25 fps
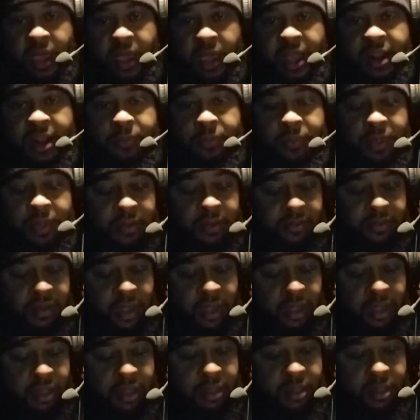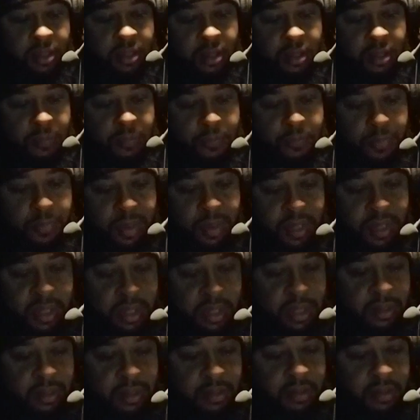Adam is a
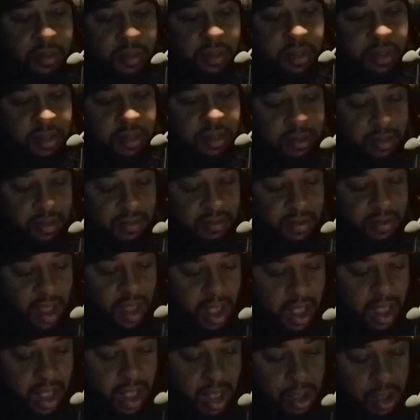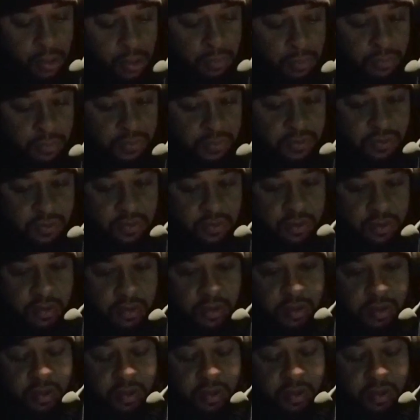being that's housed